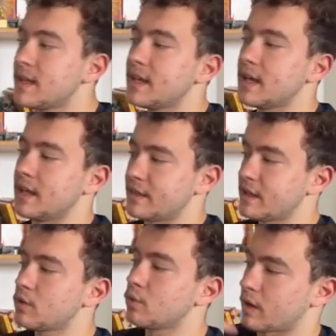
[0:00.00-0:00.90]
And then you
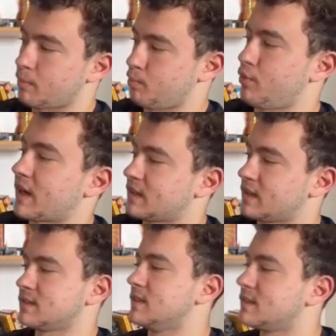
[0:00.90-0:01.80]
practice
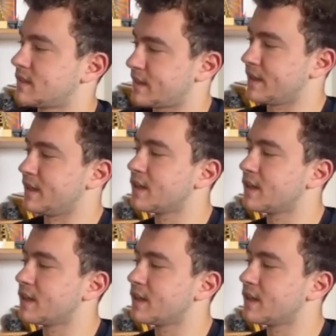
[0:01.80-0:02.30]
this thinking